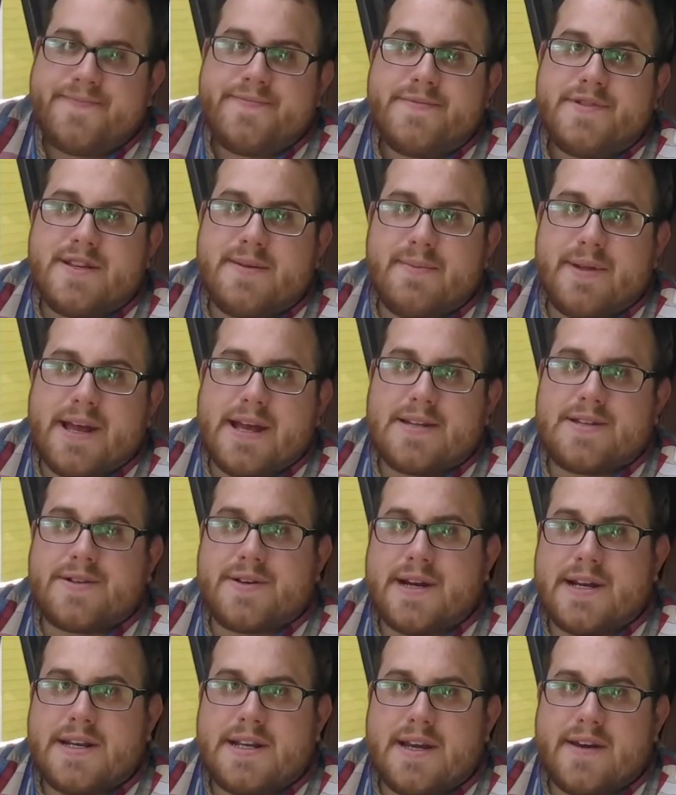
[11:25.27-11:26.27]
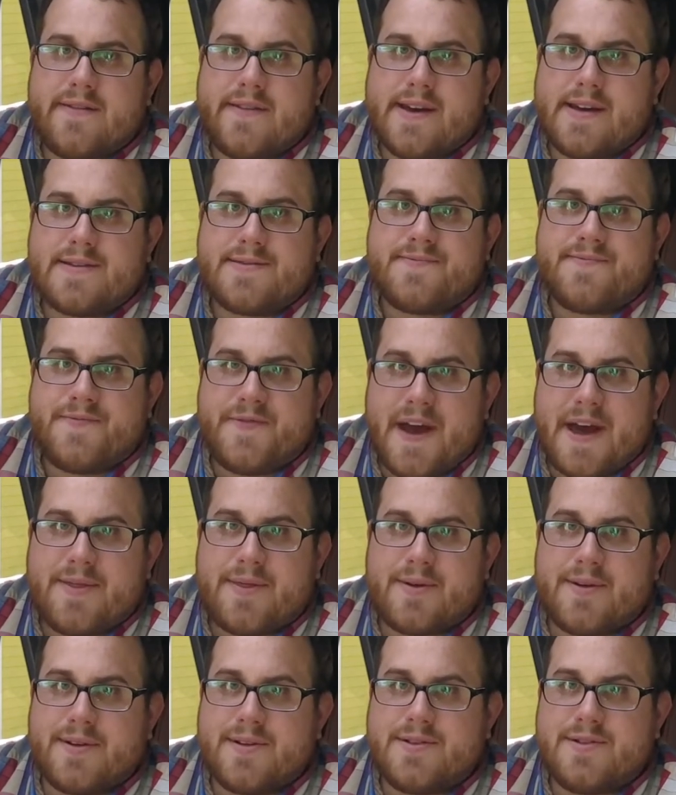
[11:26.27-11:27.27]
Simple answer: NTFS,
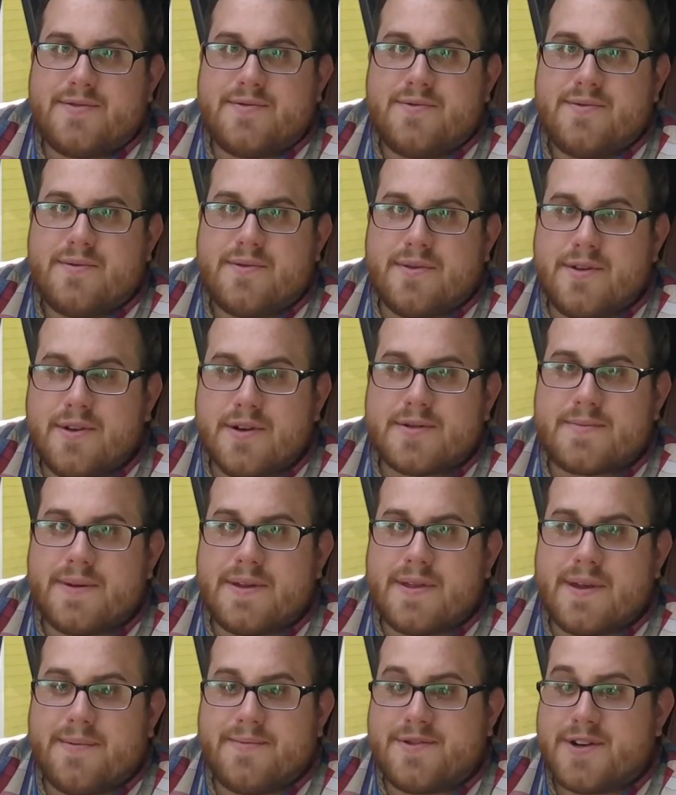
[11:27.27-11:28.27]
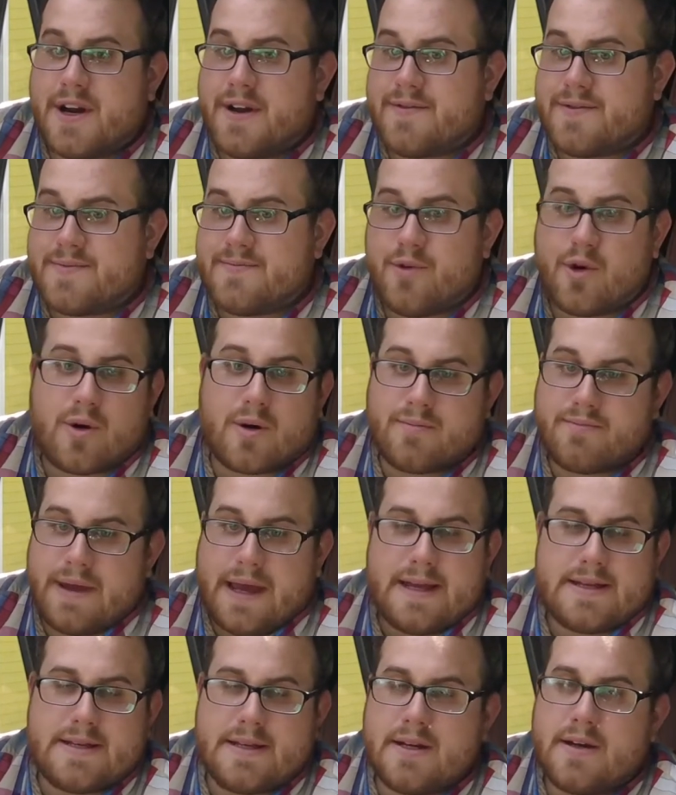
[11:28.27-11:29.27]
Fat32 USB thumb drives or
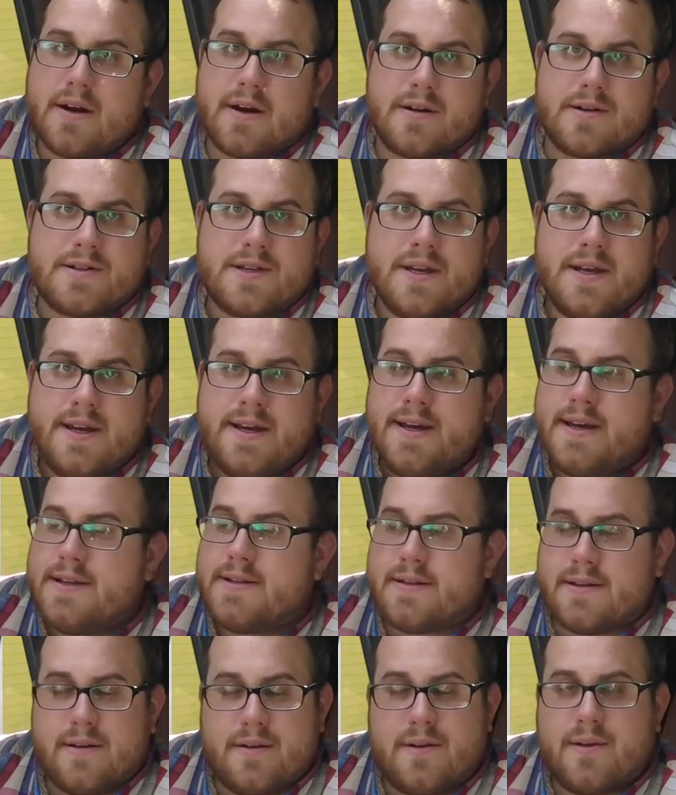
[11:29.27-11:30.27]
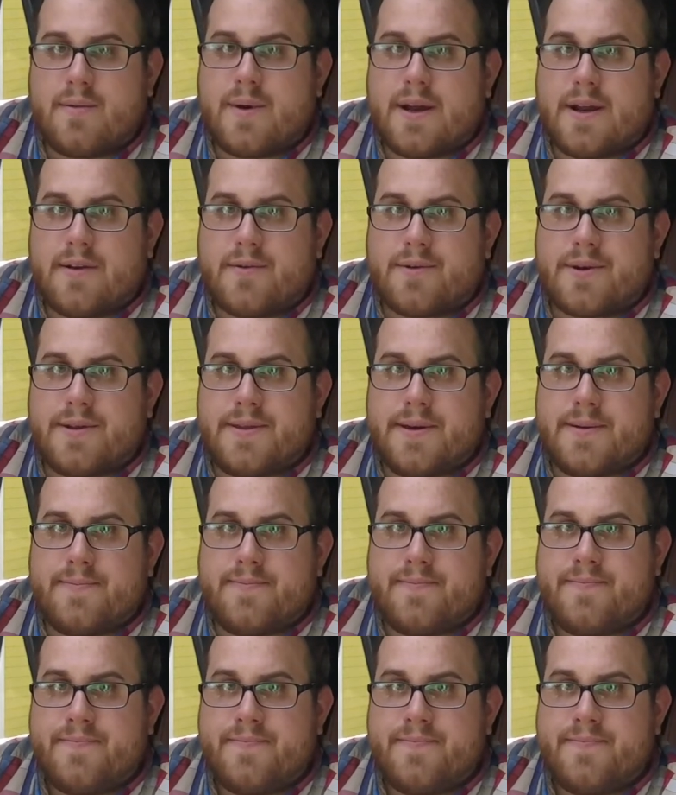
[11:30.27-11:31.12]
SD cards. It's the only way it'll read them.